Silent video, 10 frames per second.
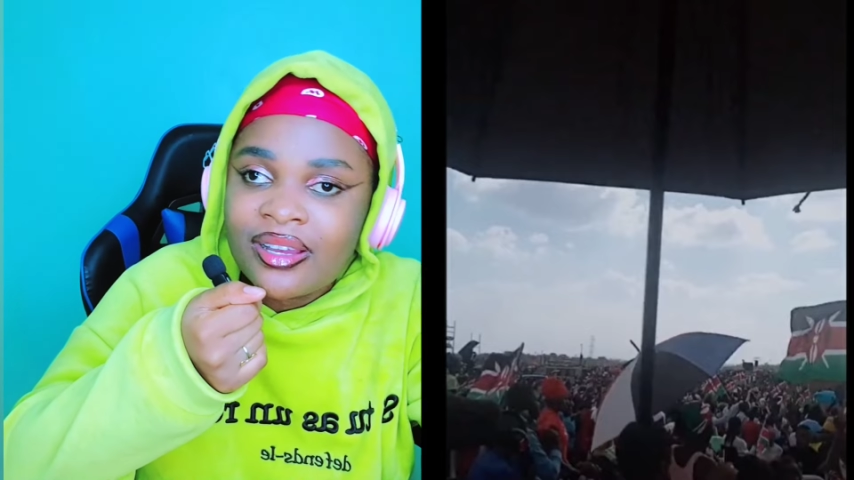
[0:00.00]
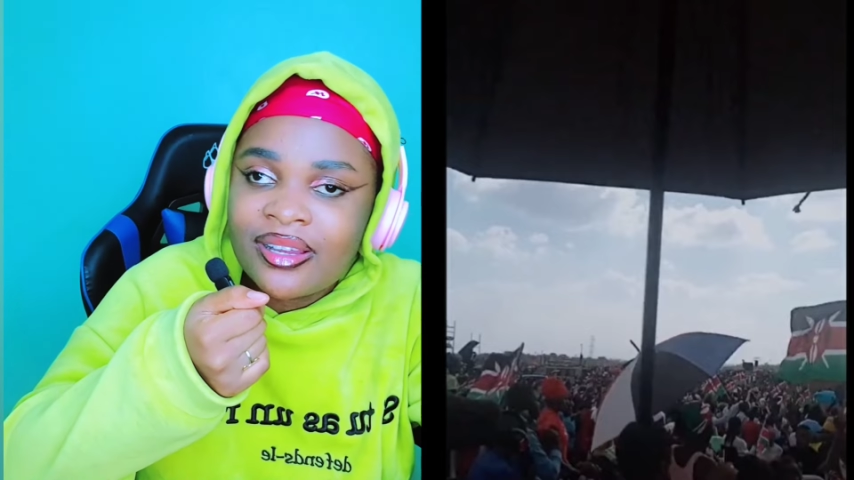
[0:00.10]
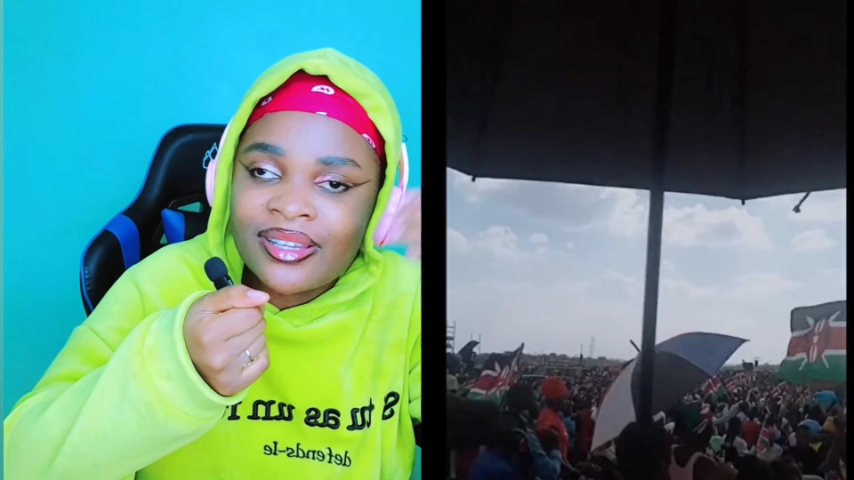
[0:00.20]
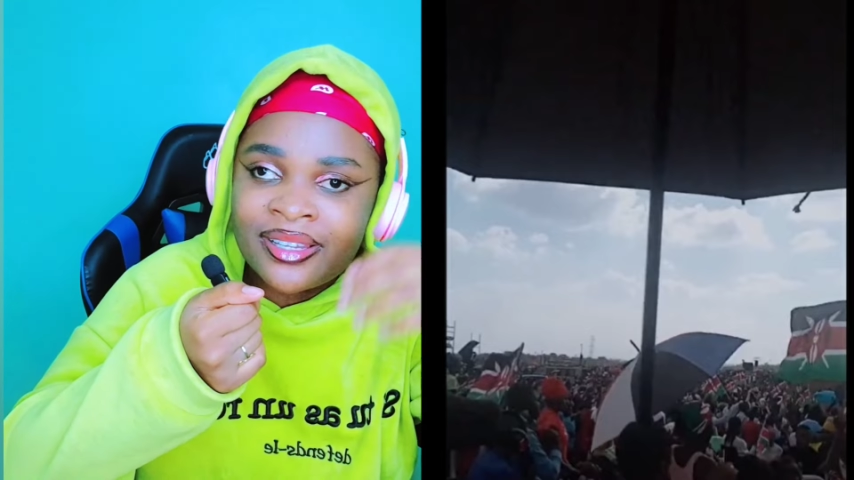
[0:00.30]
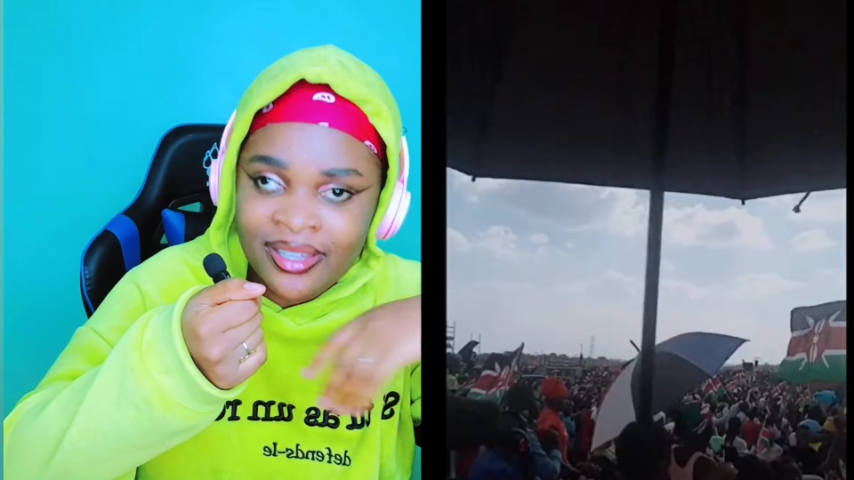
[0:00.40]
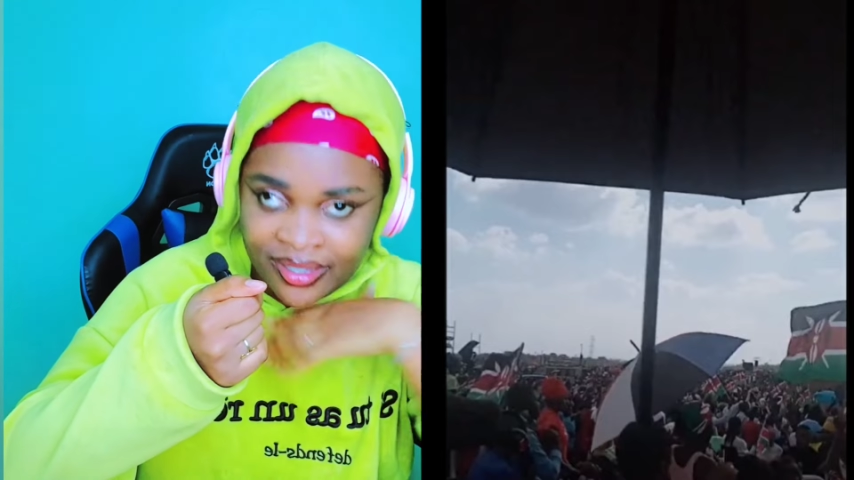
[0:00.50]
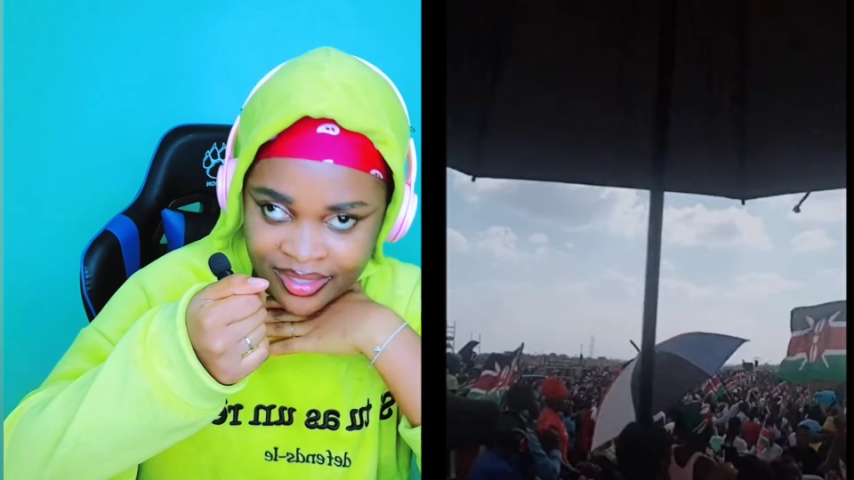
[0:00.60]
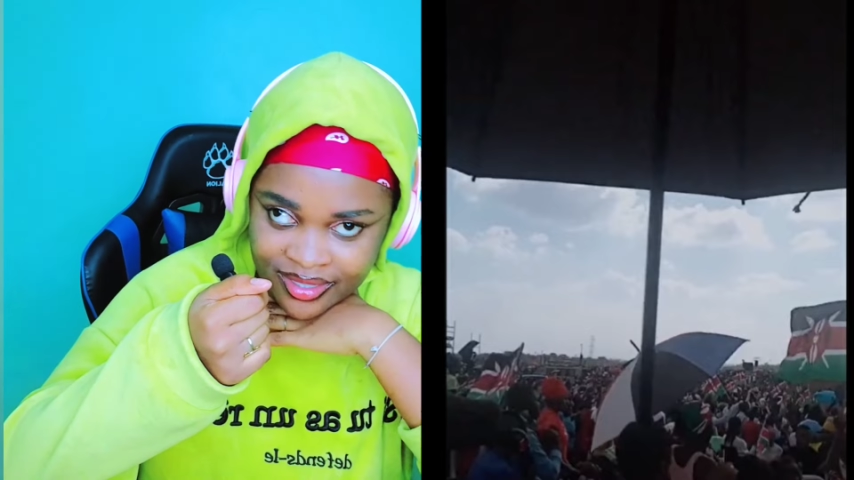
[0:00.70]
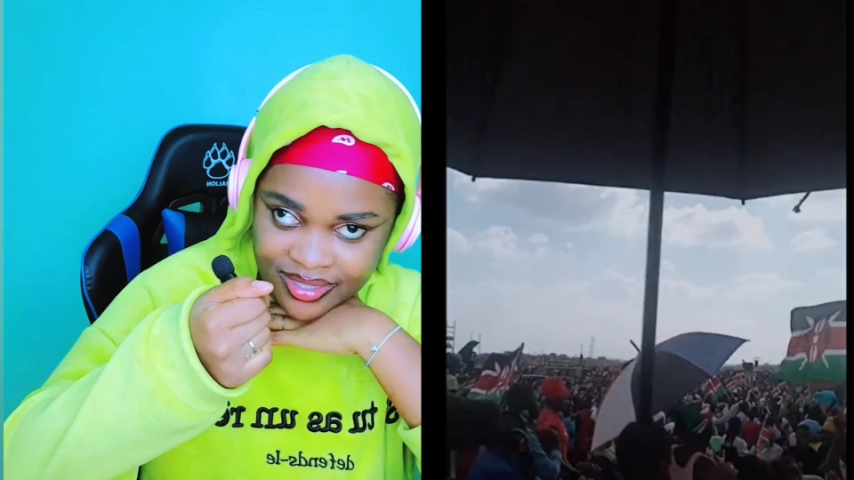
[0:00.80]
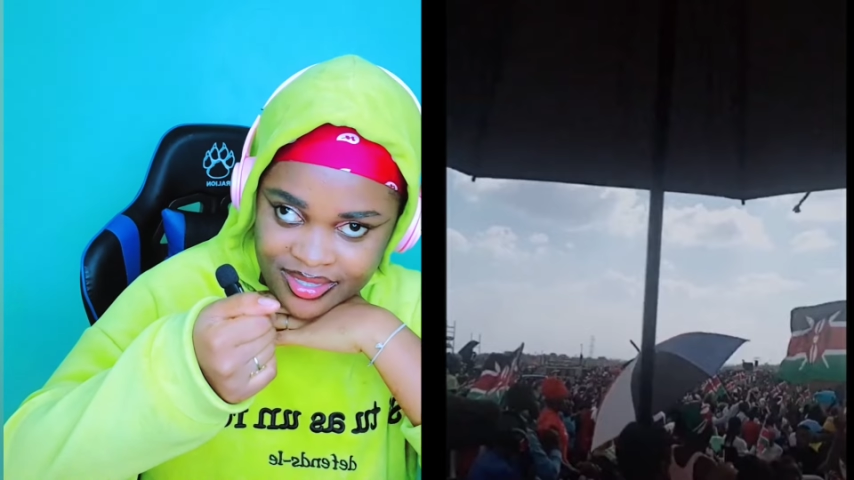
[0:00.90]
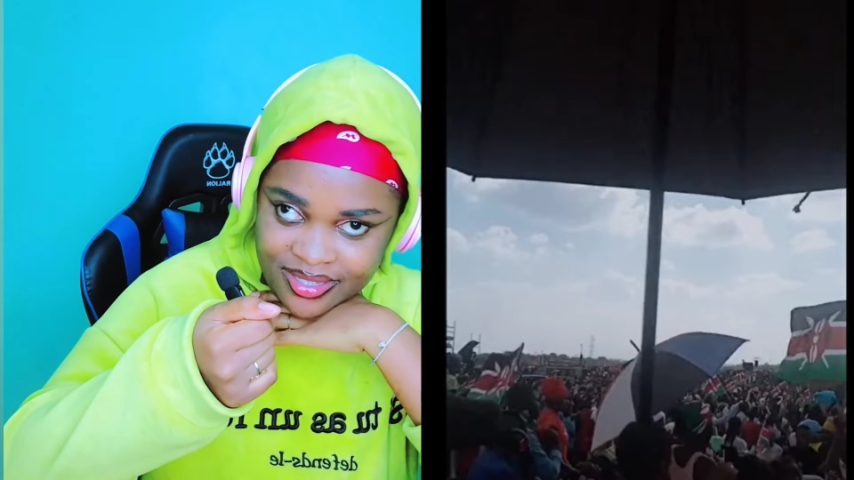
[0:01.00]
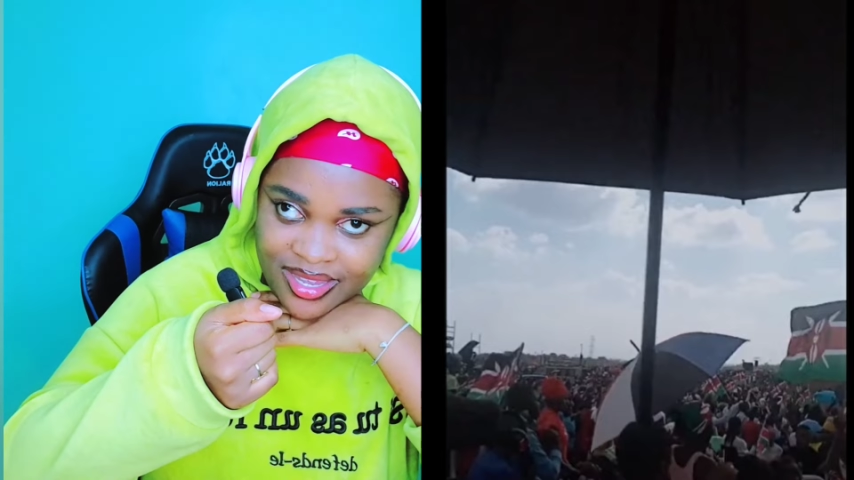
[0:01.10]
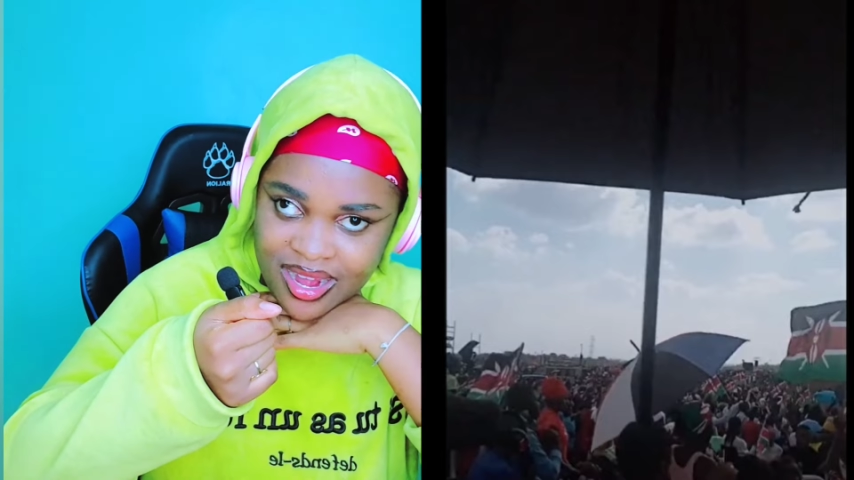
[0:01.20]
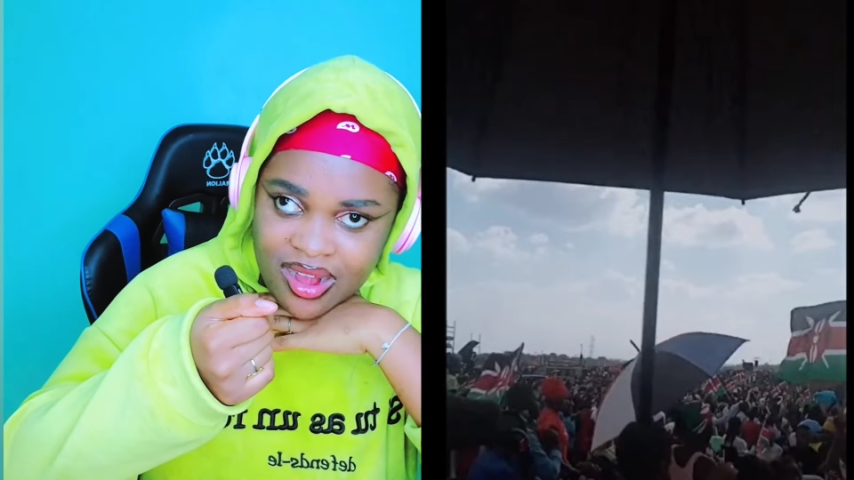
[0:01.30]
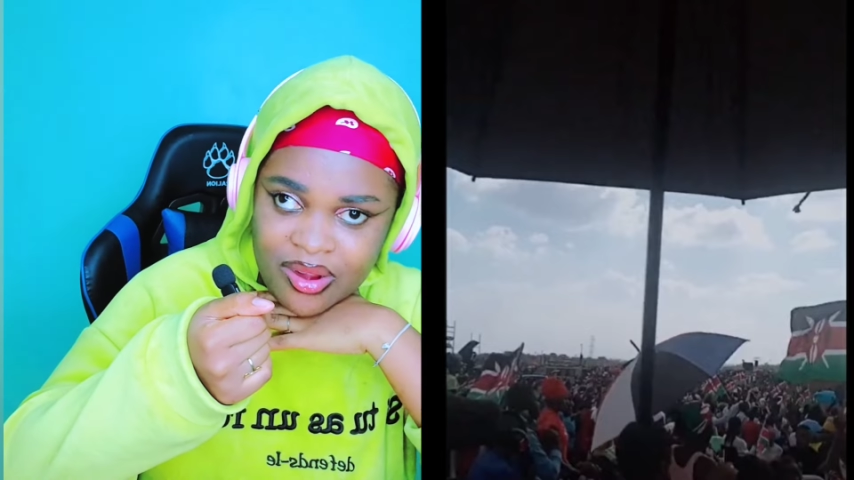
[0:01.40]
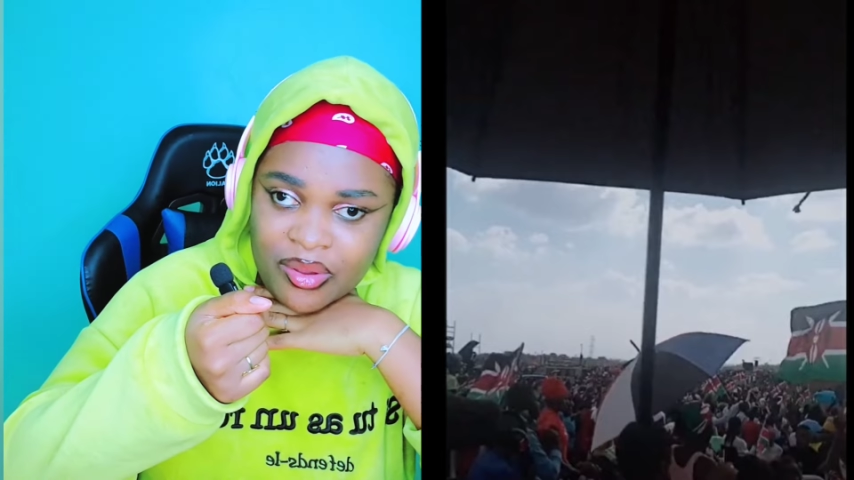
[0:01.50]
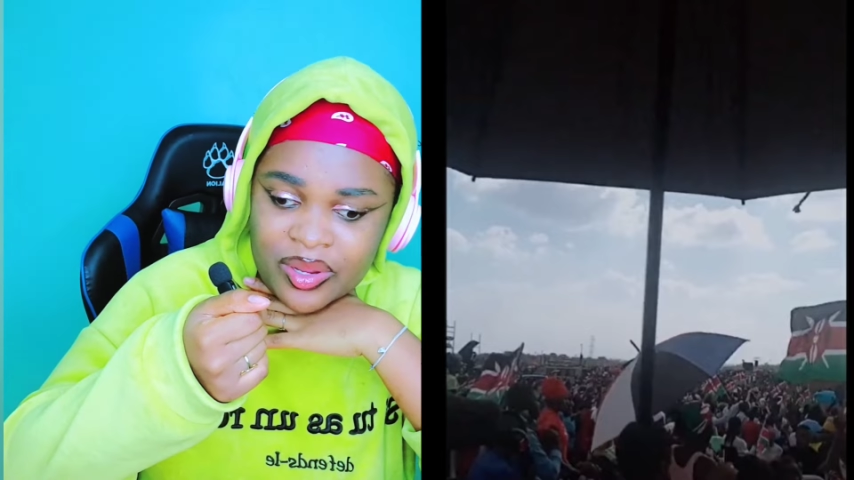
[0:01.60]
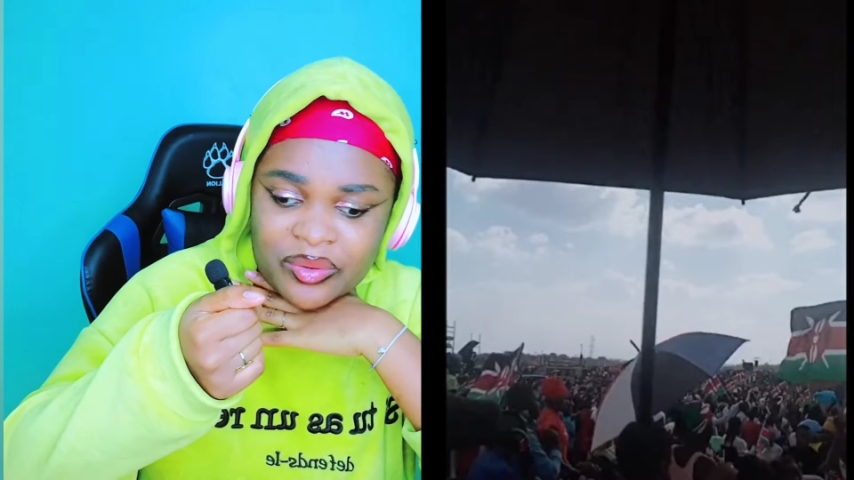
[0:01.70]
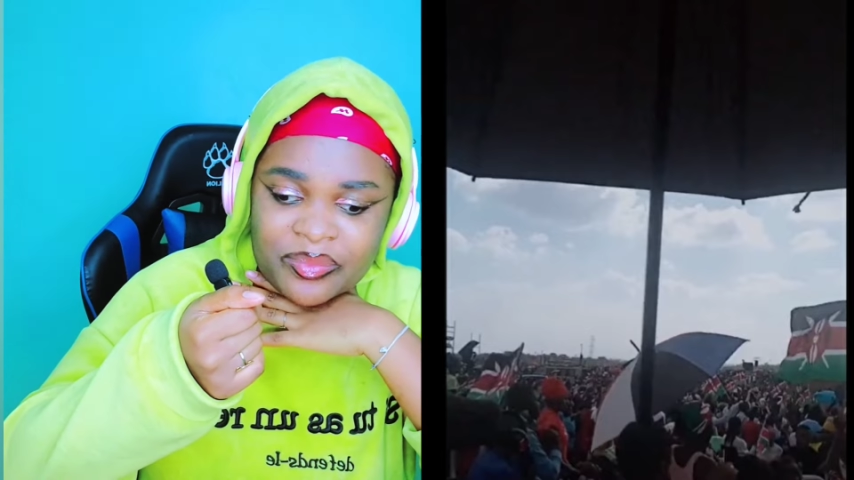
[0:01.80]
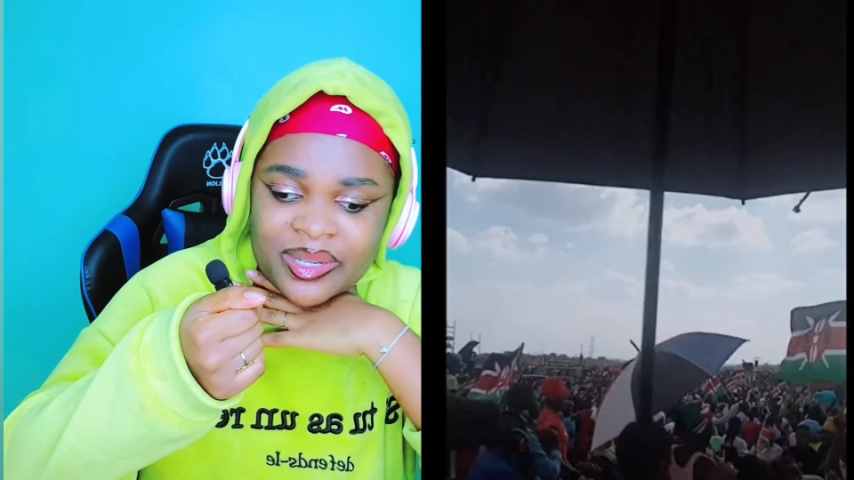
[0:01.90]
I don't know, we
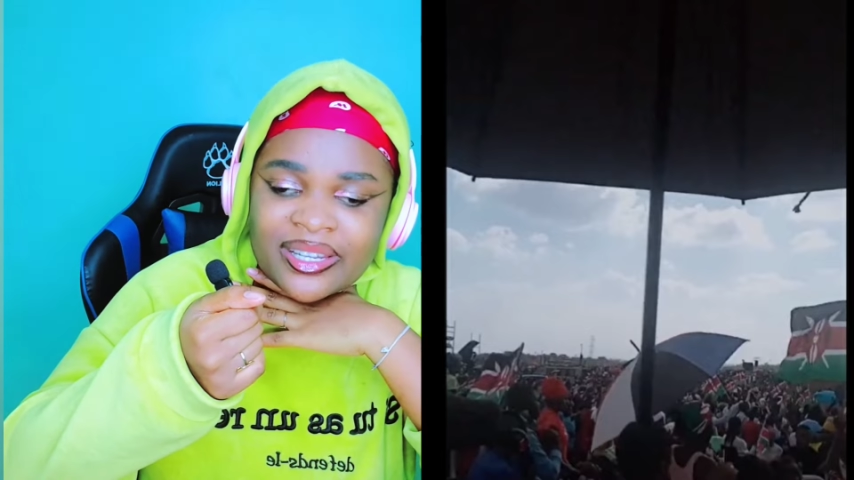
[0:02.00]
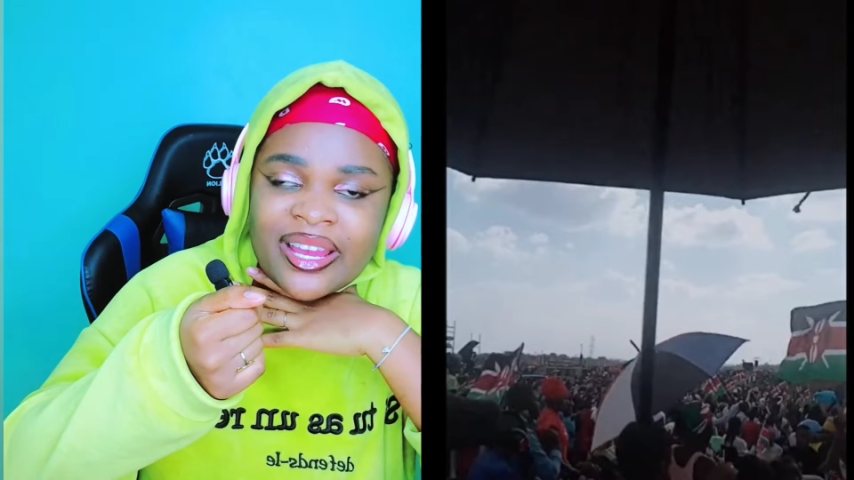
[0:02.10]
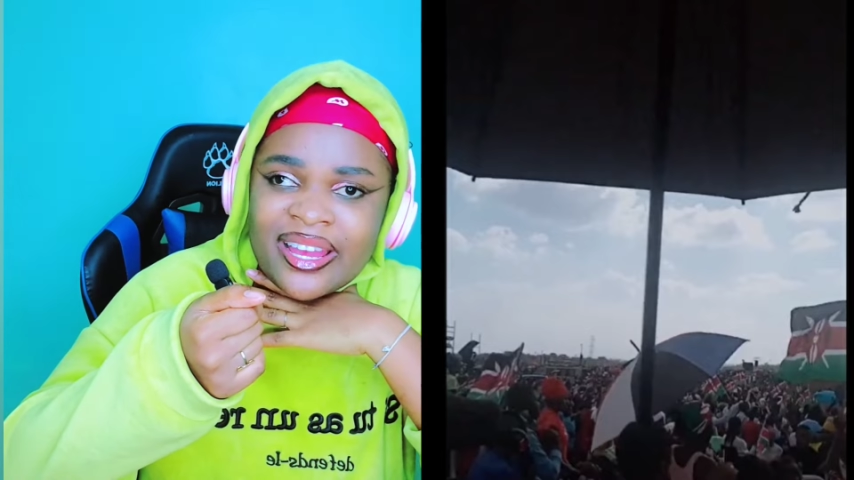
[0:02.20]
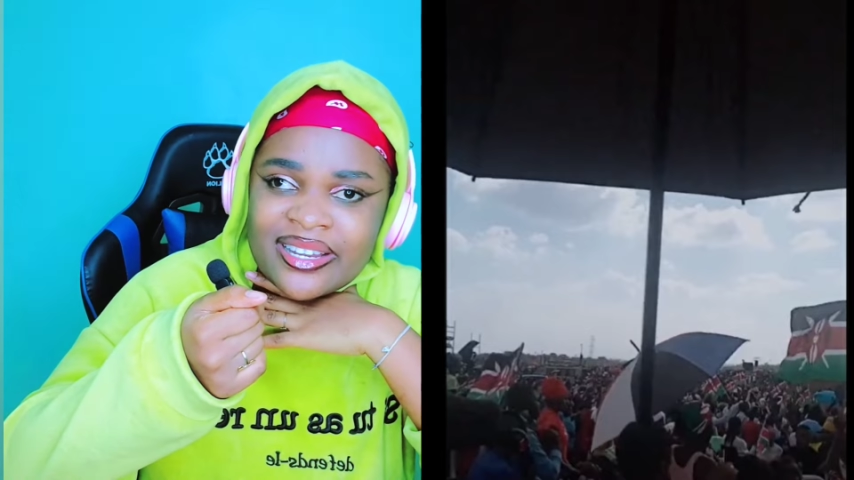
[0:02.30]
could be in hell